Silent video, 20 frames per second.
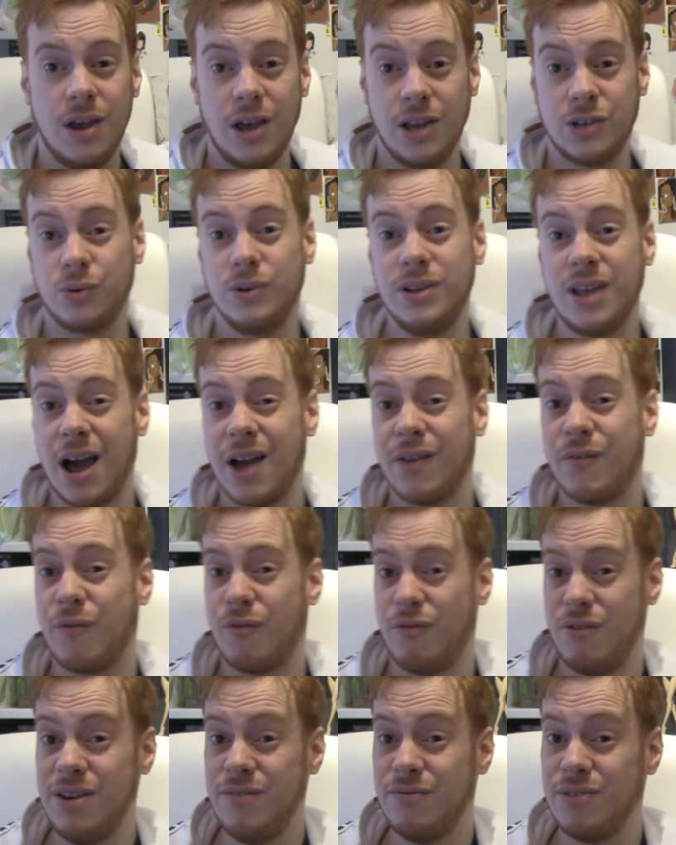It's only had
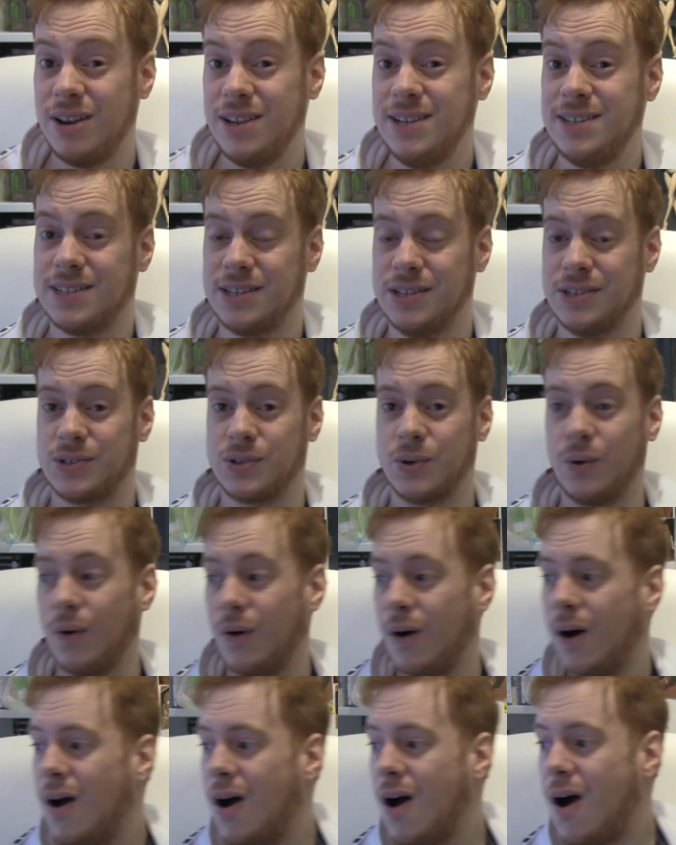three releases,
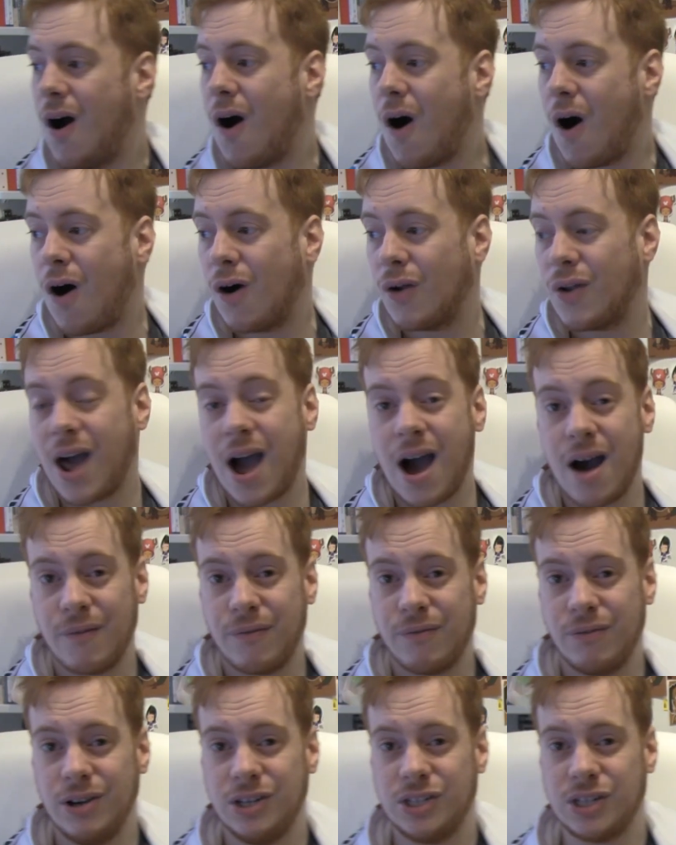so on
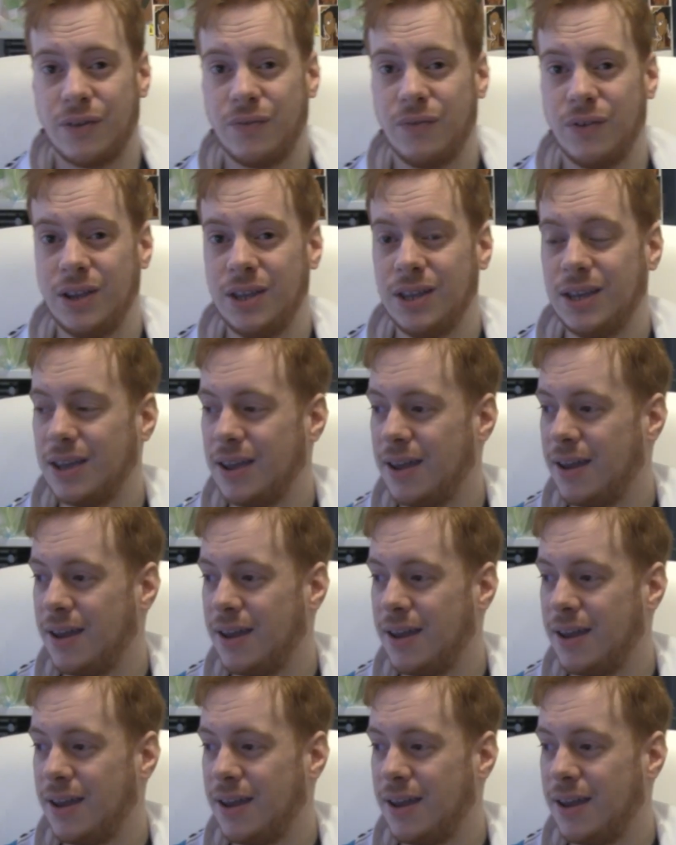average, I think.